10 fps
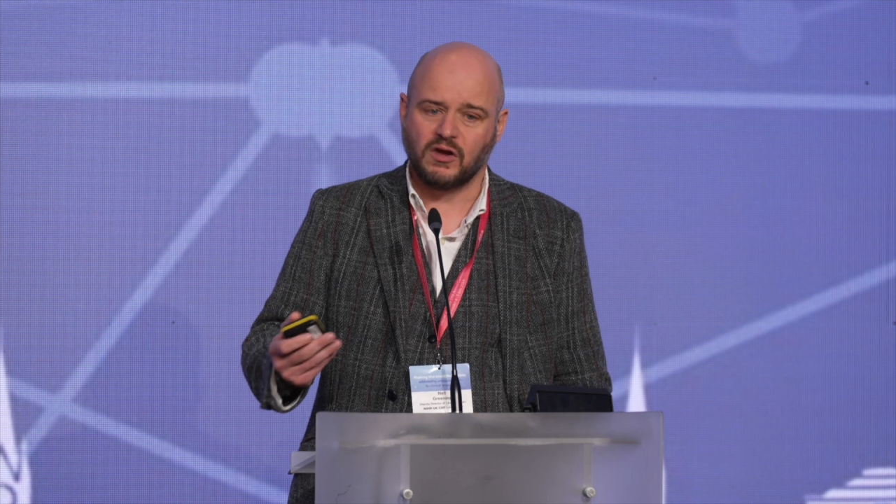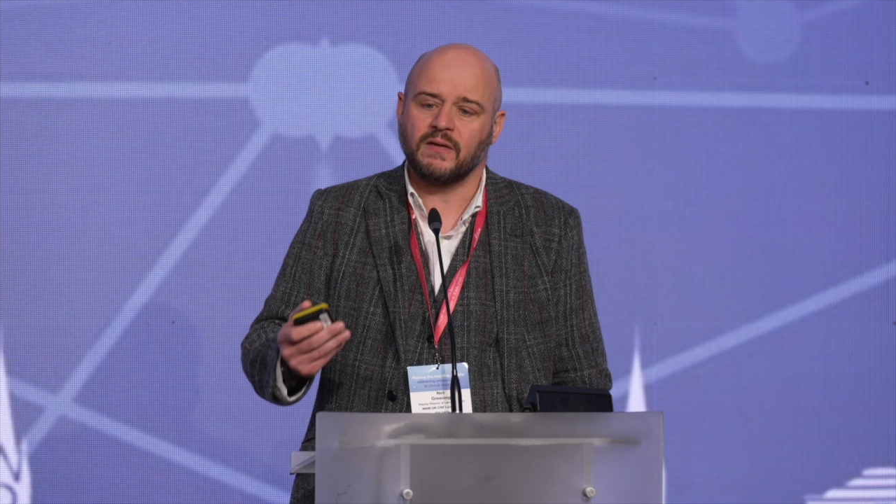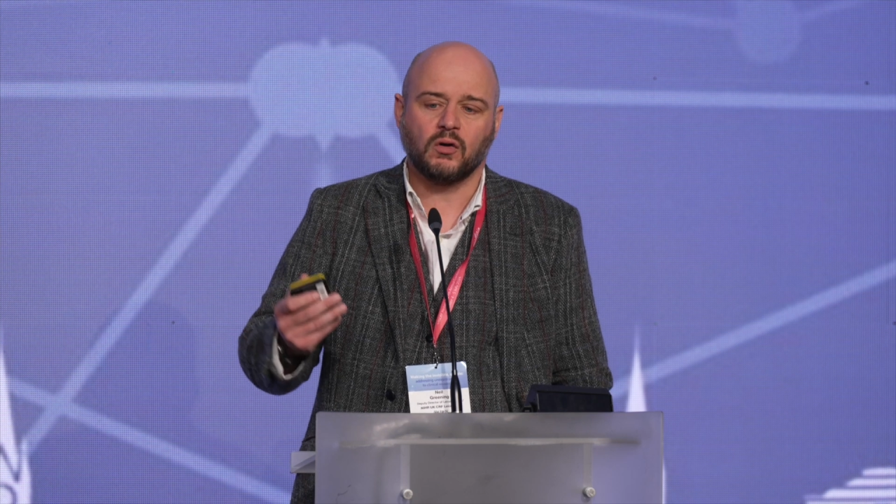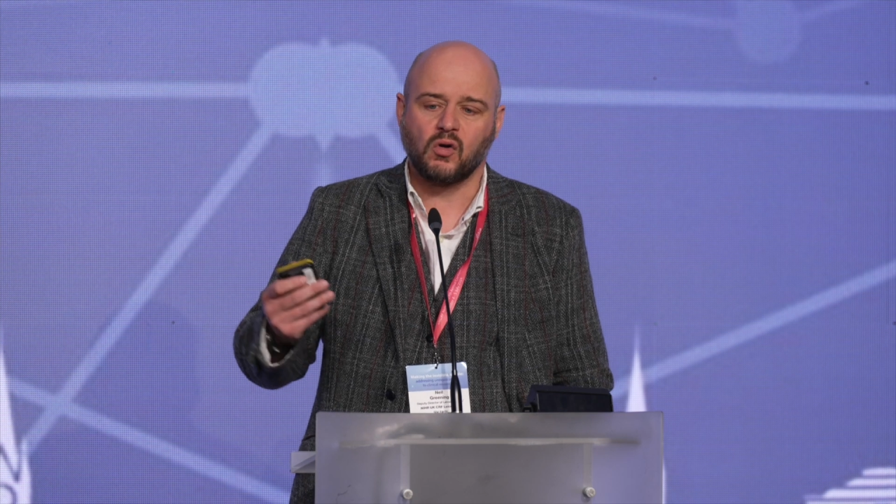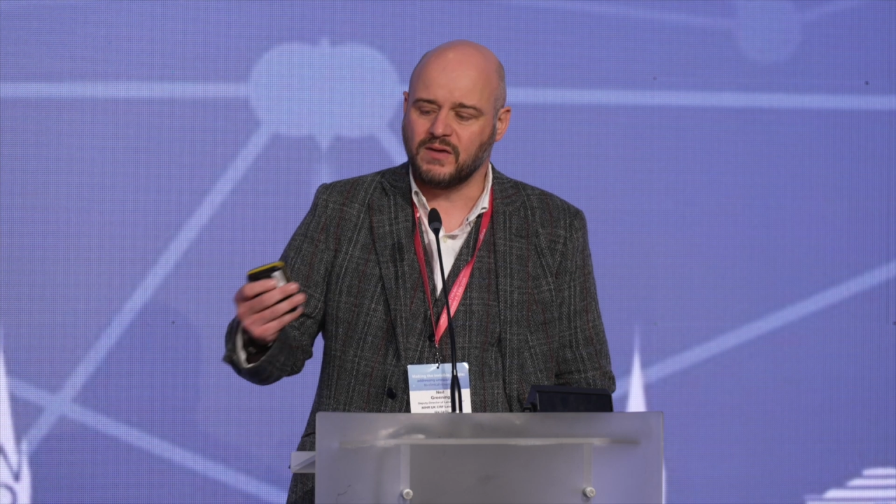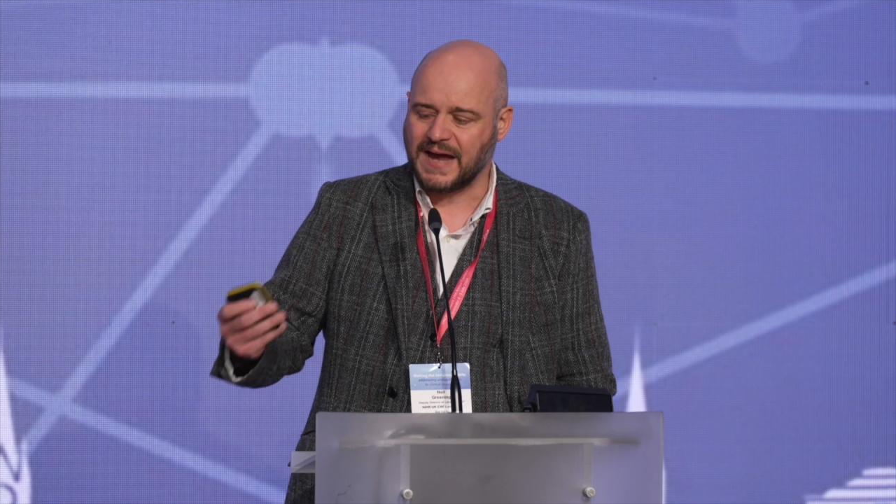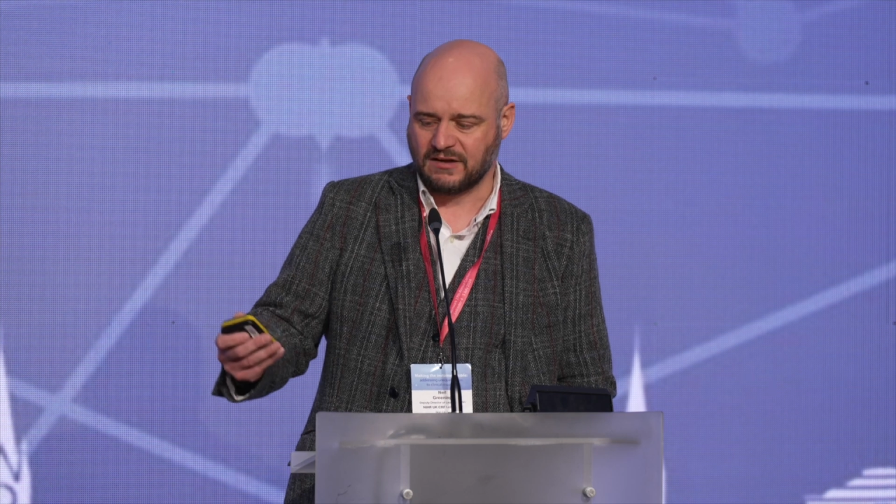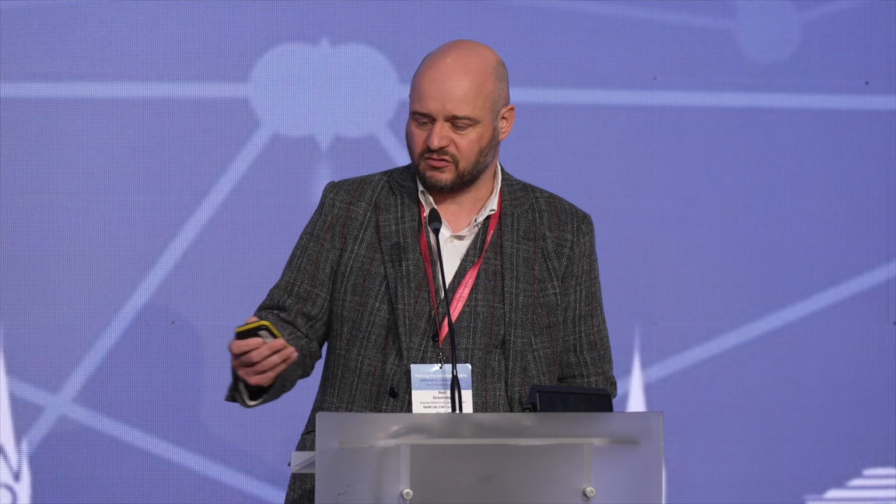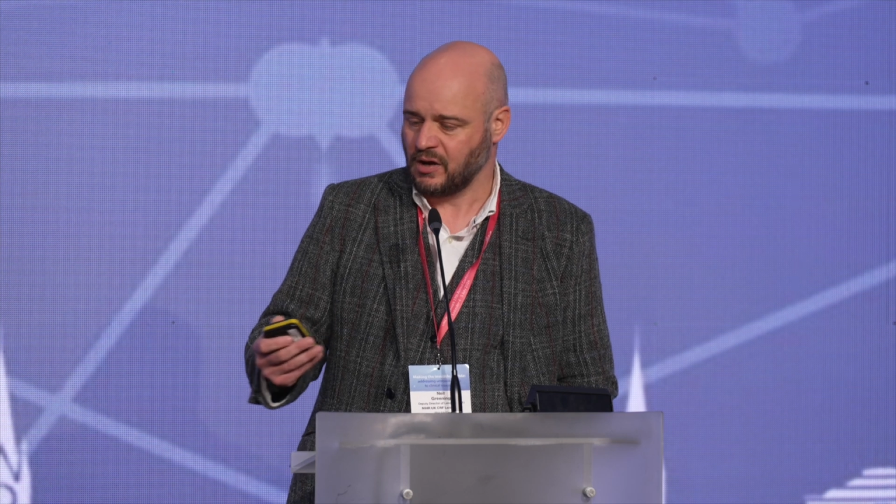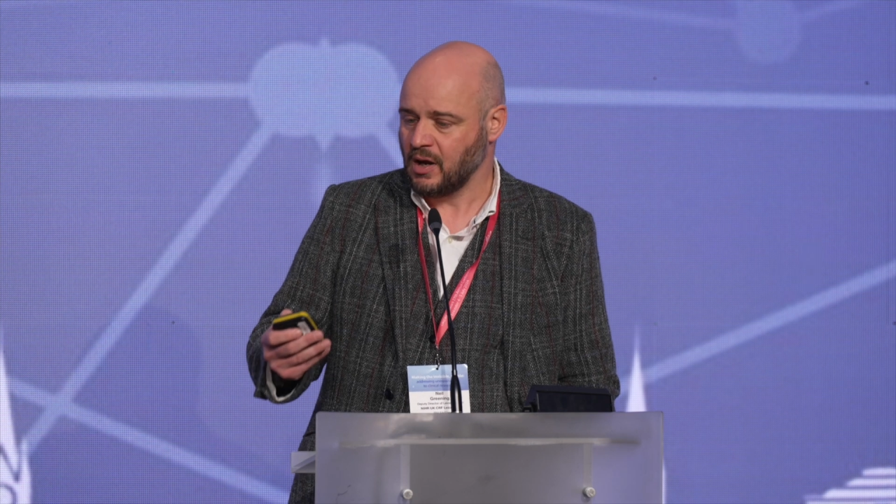And they'll go,
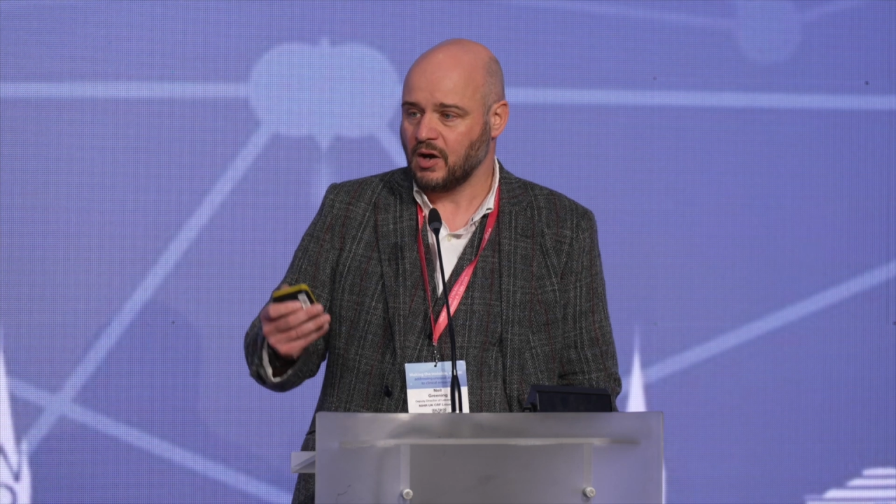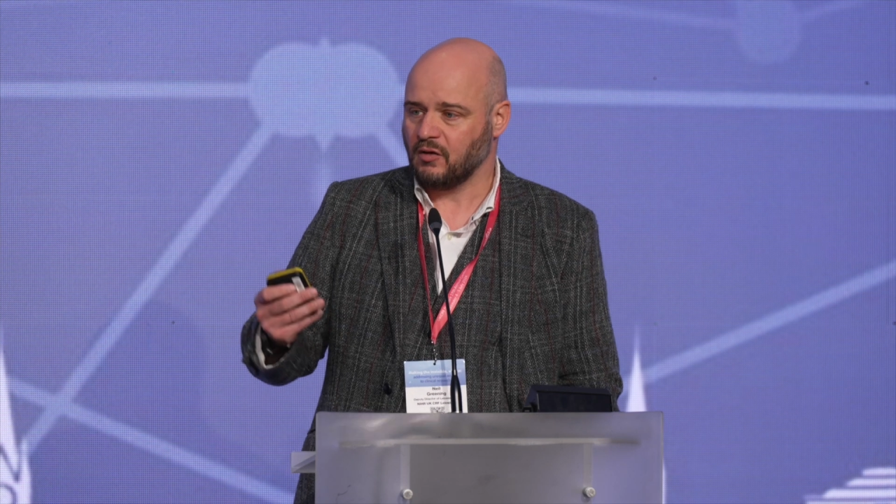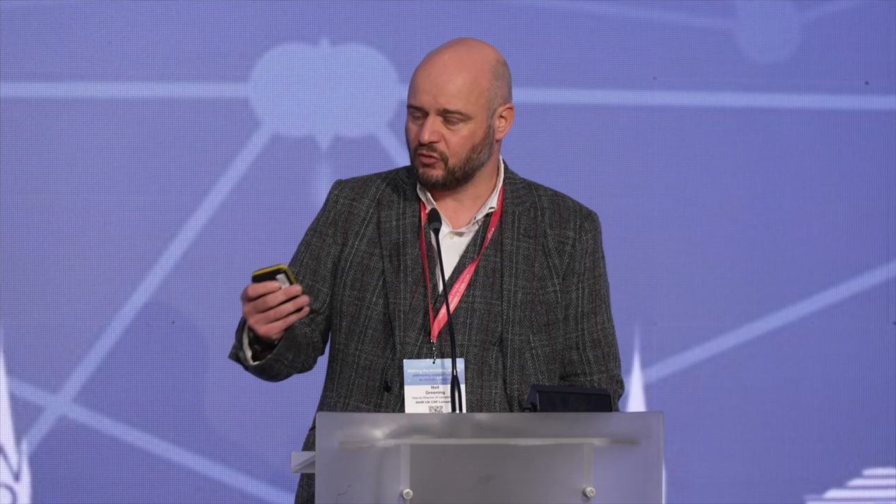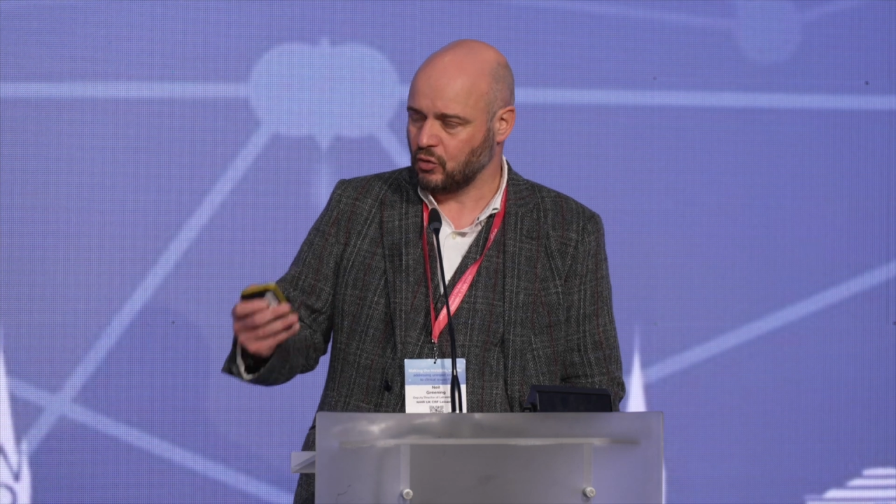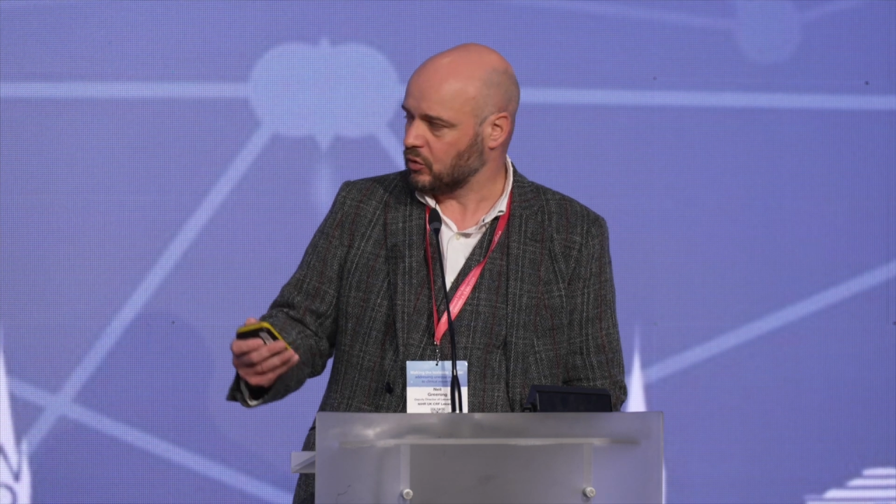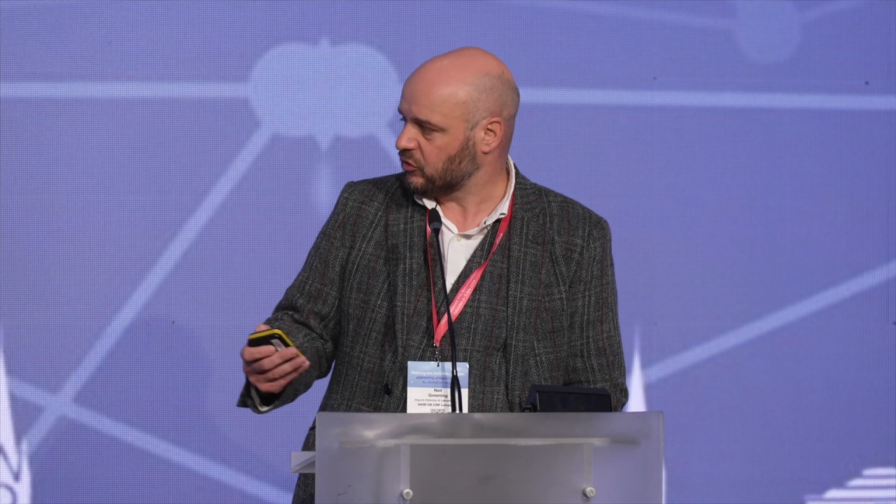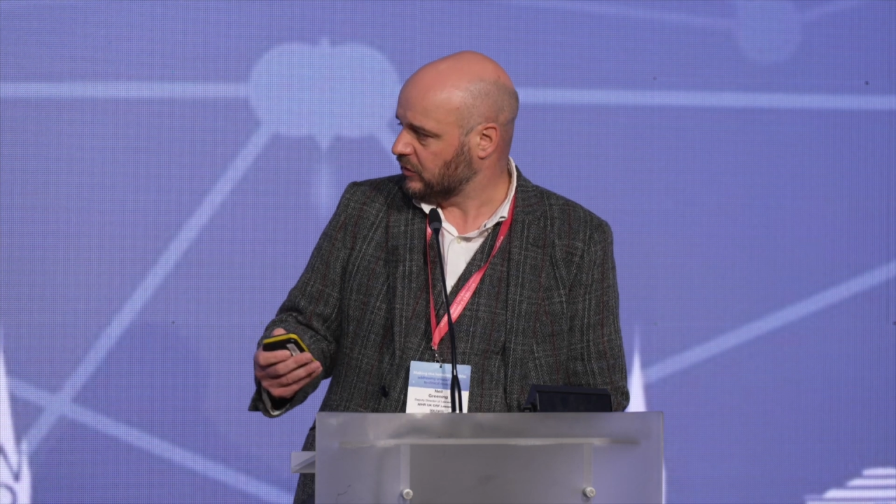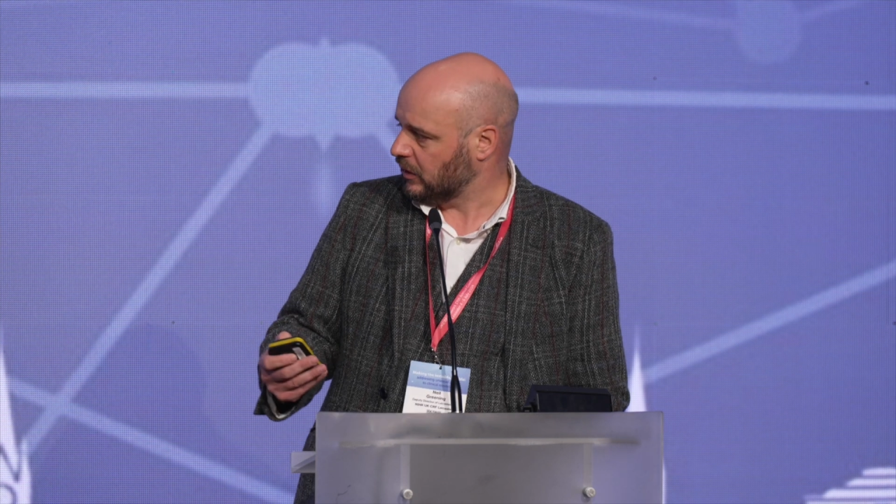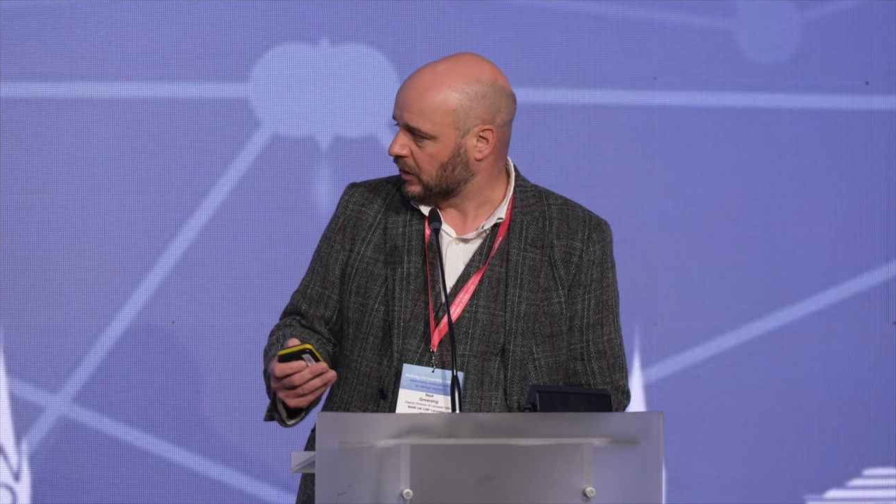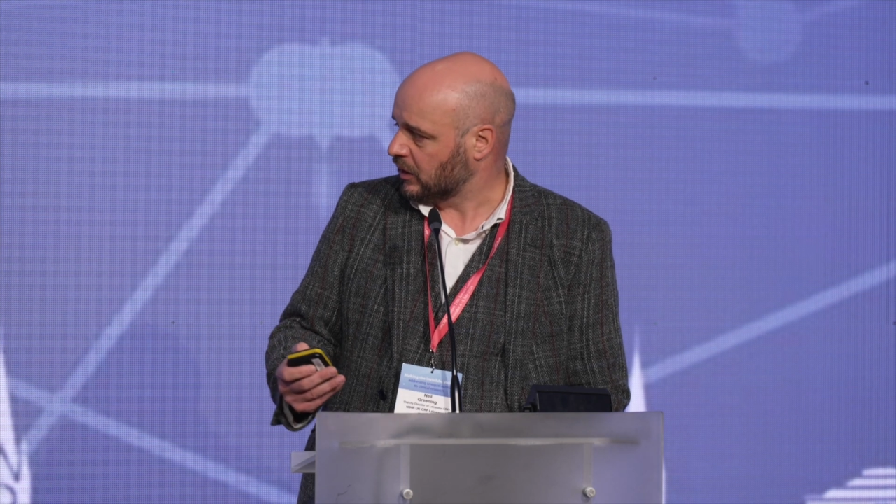yes, of course
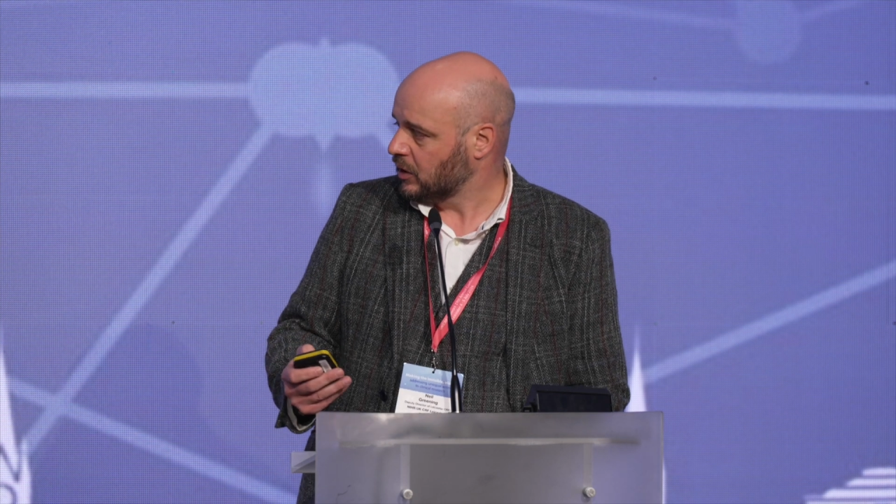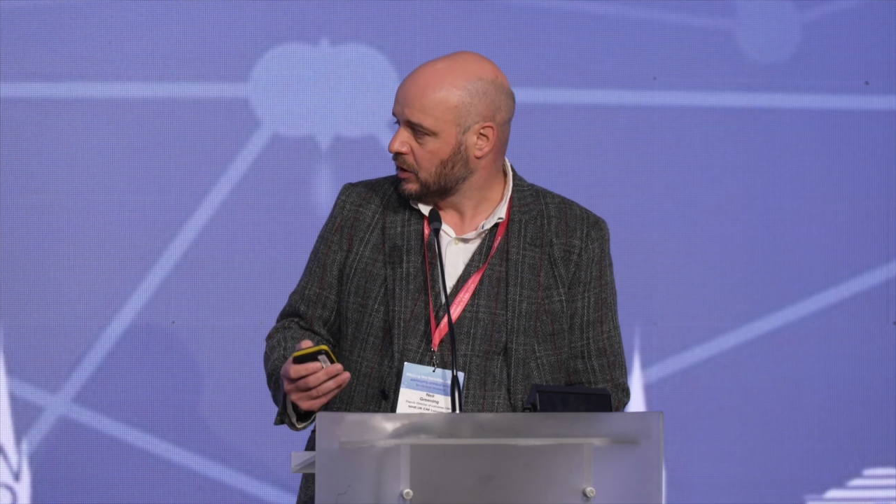they are.